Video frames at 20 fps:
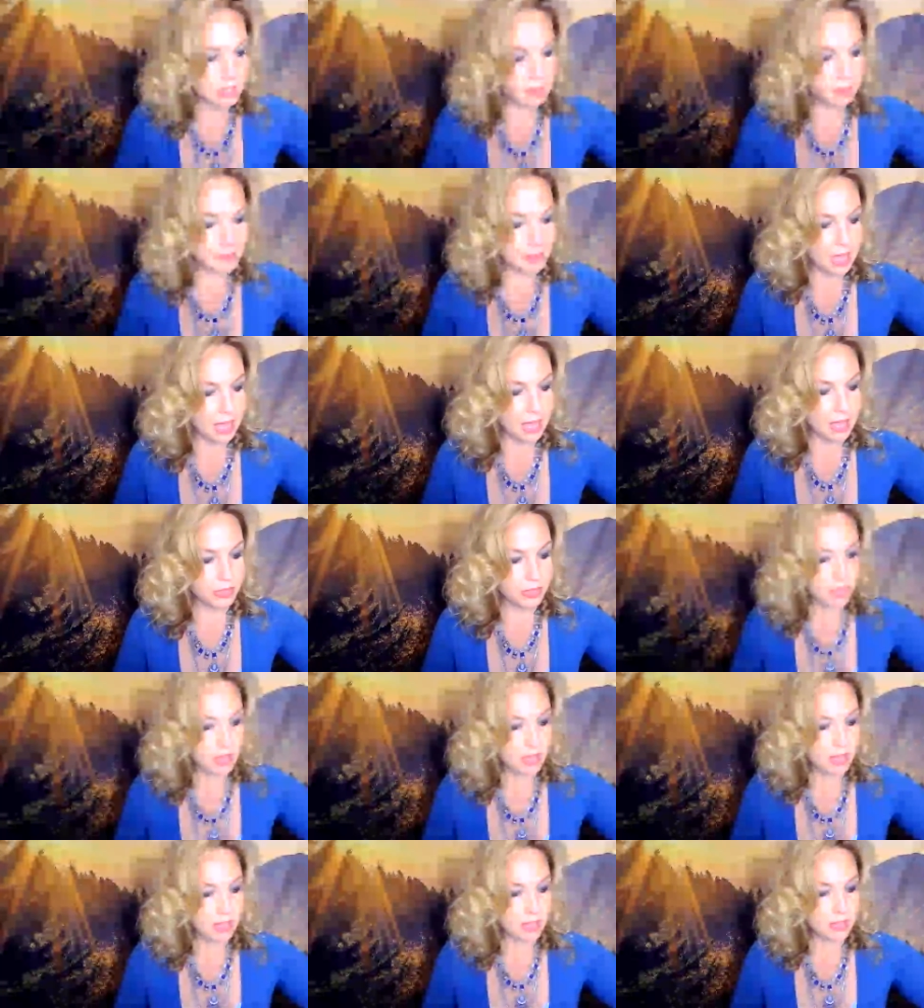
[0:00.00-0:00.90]
the path
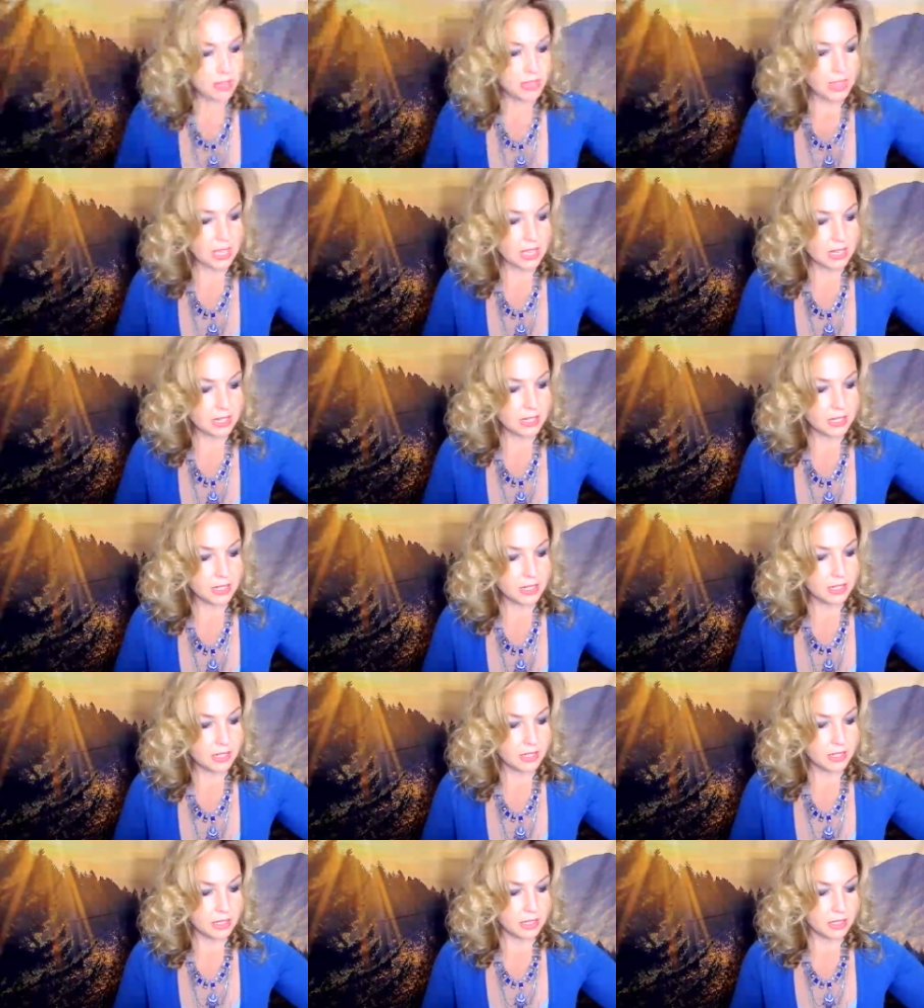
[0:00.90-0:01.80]
that
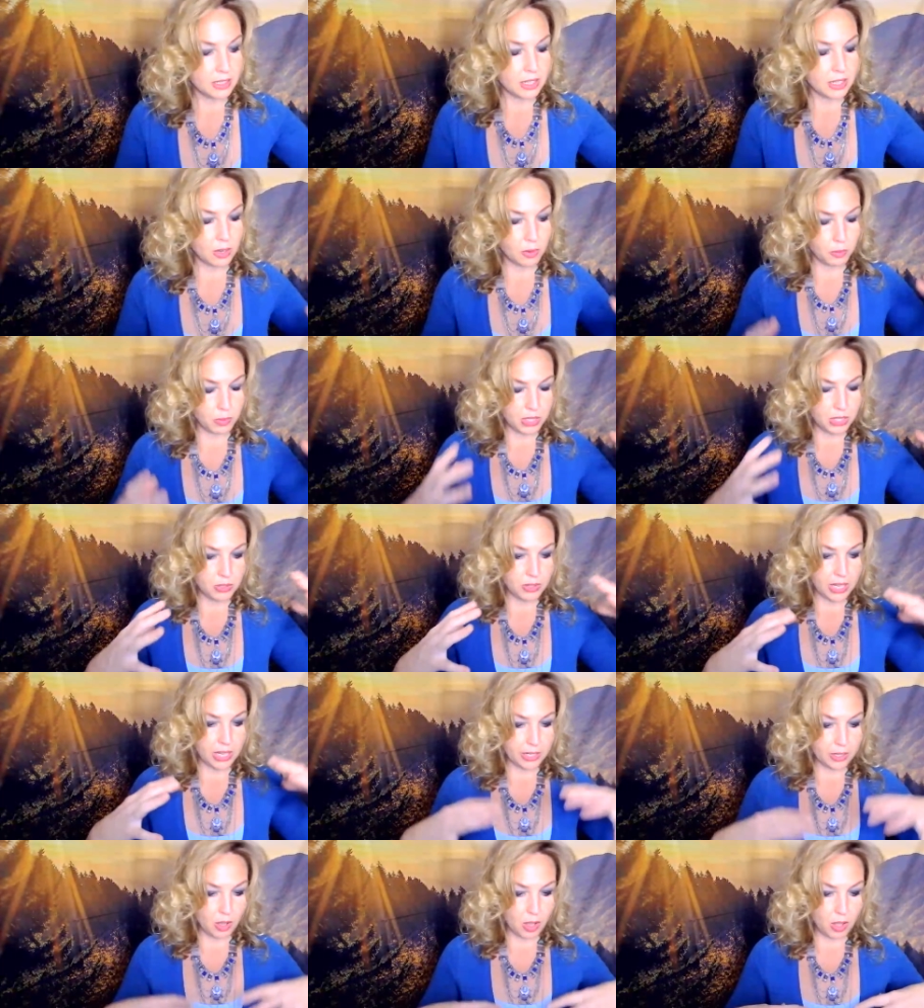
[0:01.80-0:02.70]
you know when you
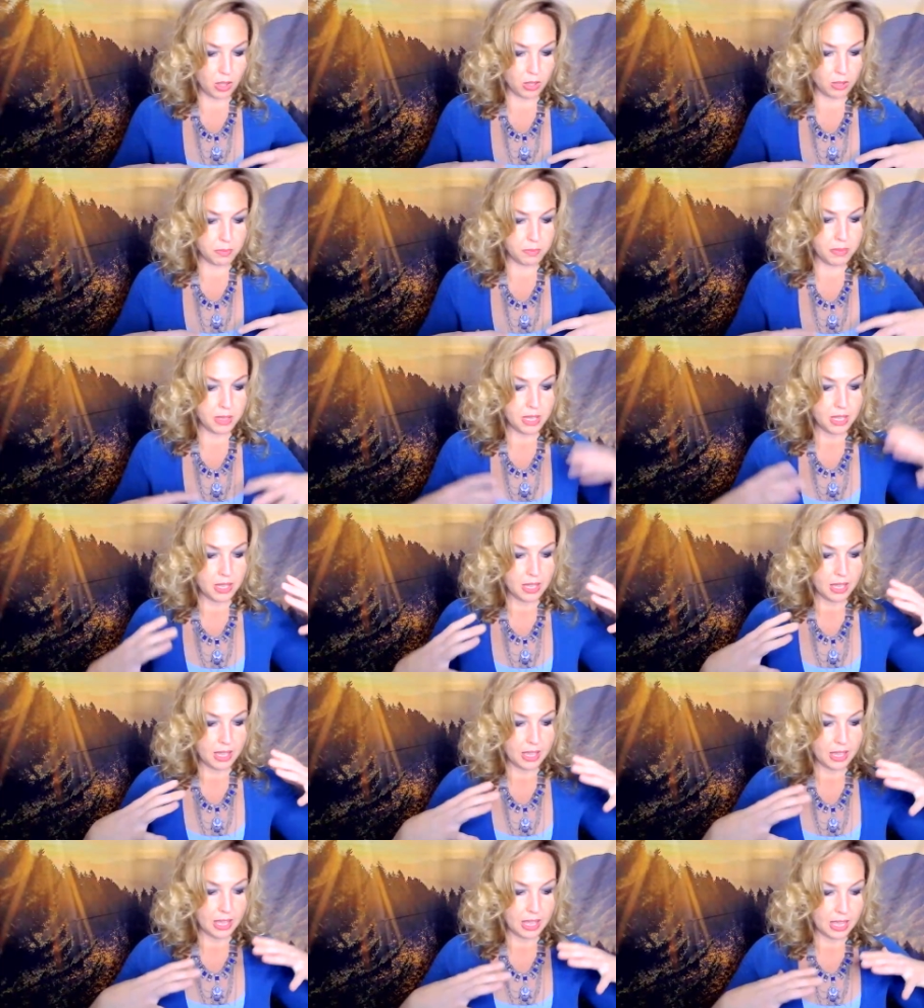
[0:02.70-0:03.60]
get calm
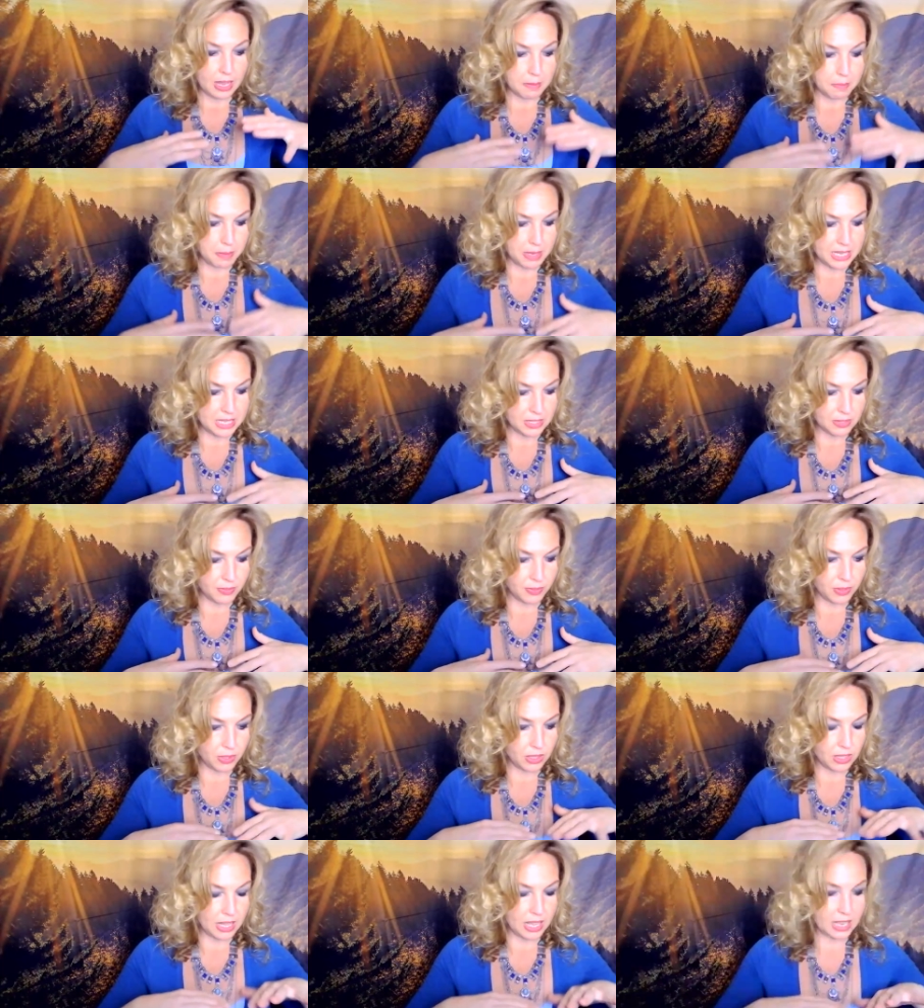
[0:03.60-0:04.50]
and
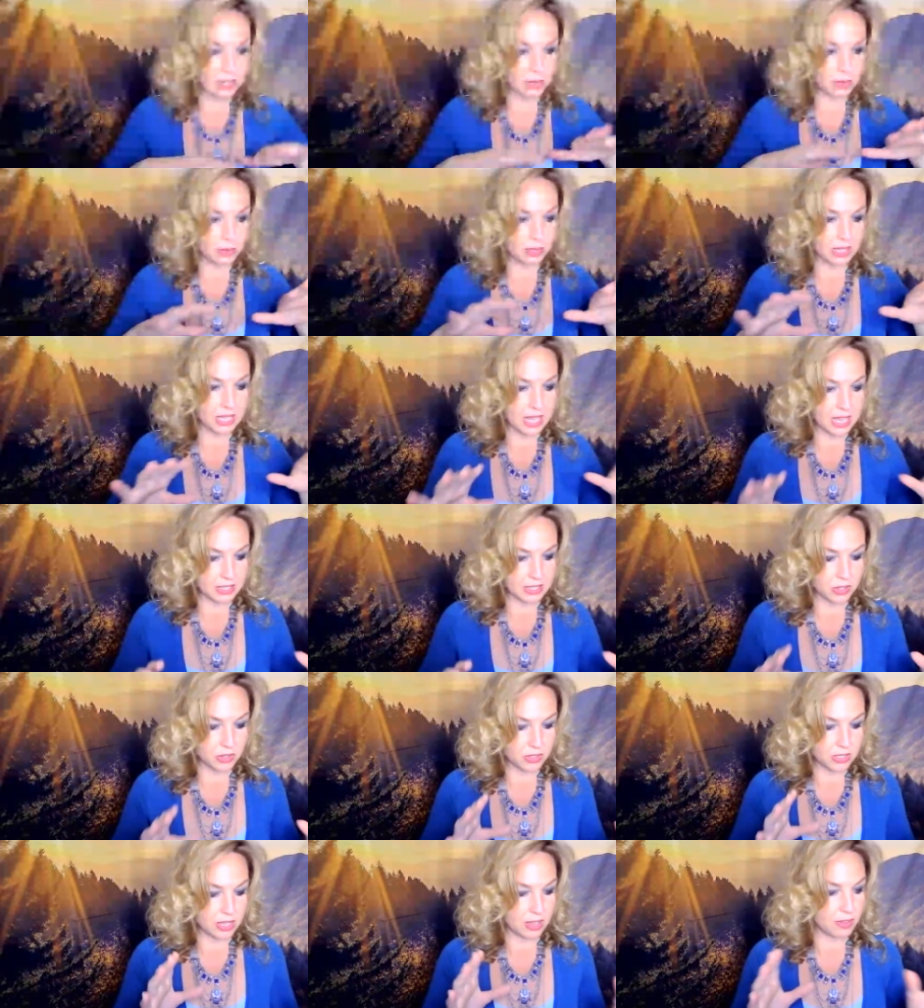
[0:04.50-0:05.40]
peaceful and you really ask
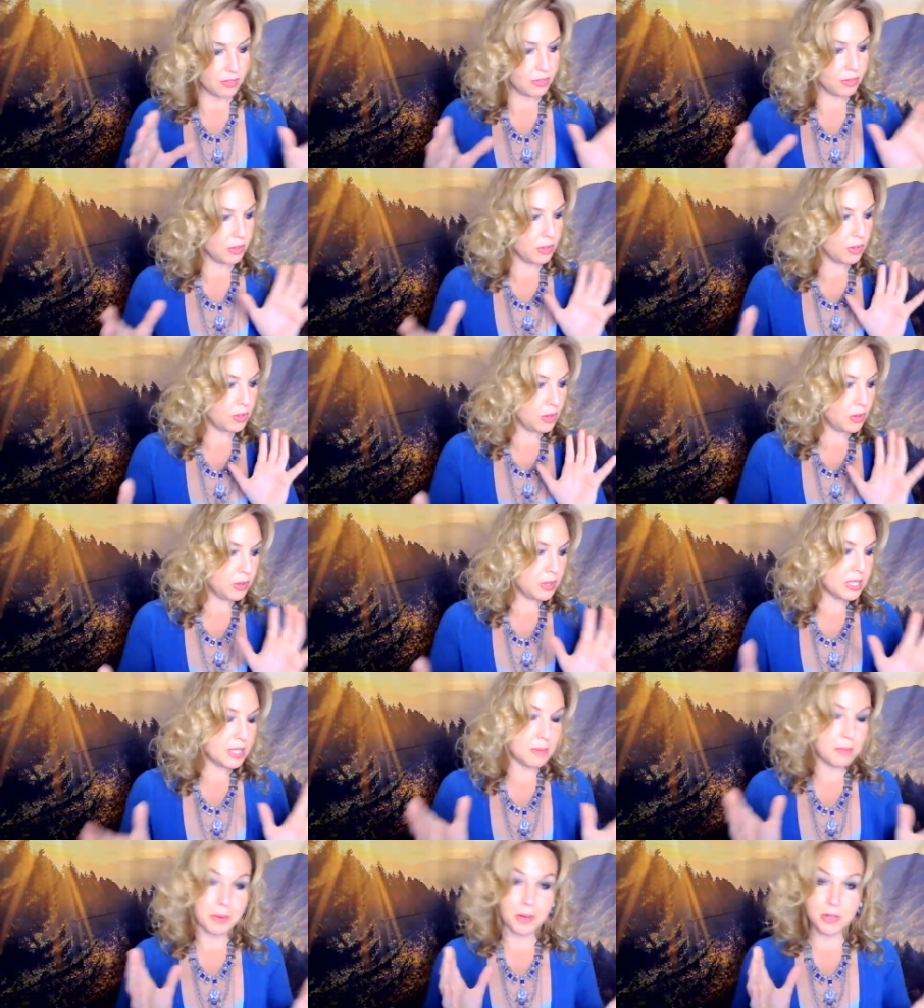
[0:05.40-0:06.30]
yourself who is
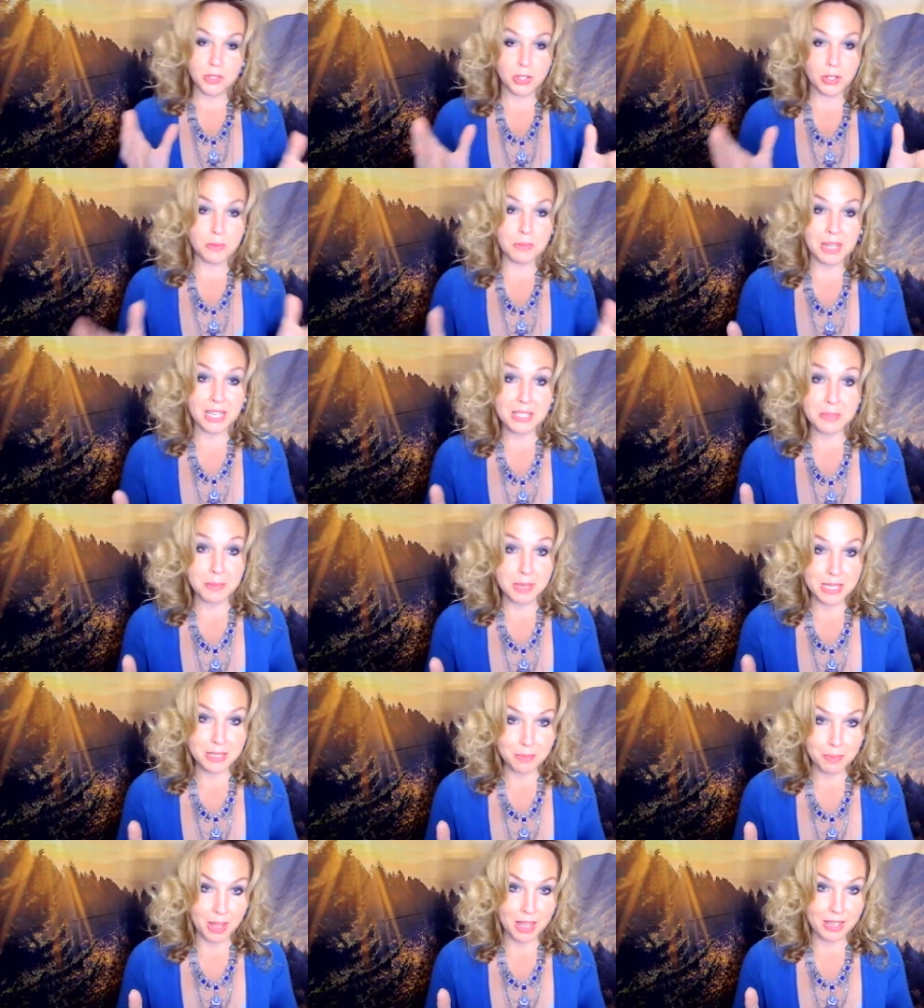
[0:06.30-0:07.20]
the person who makes me
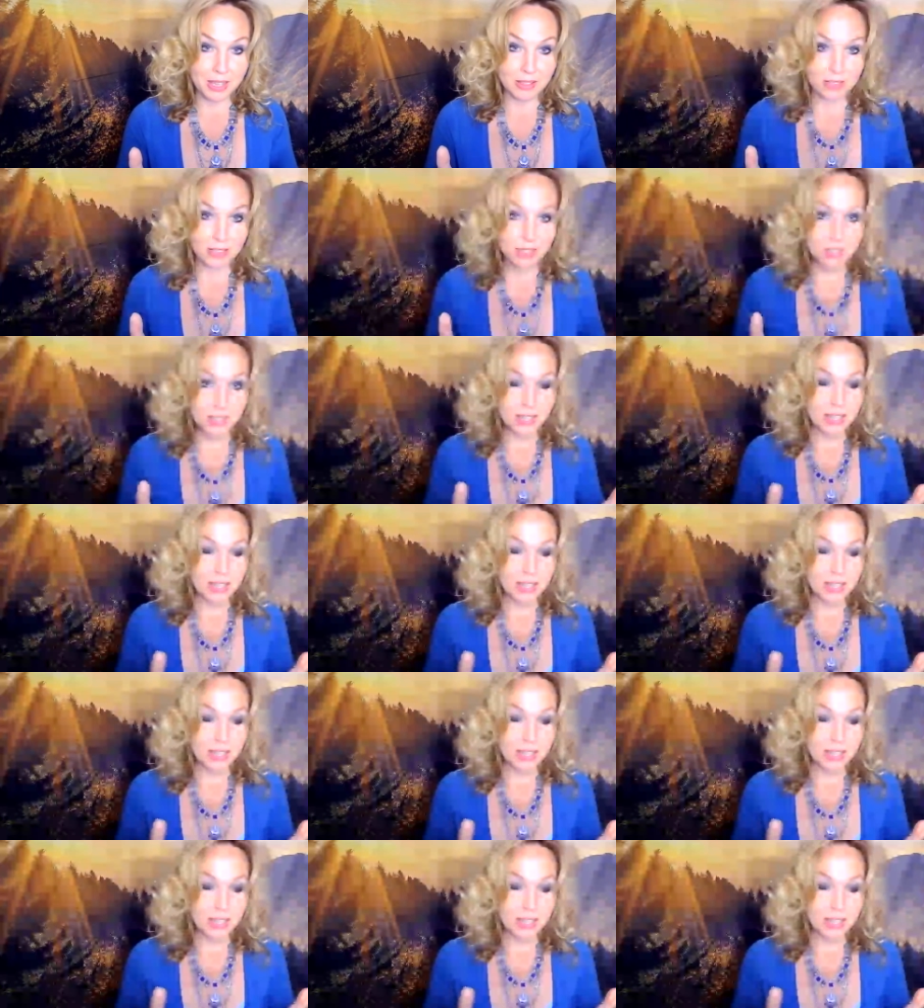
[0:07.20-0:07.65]
smile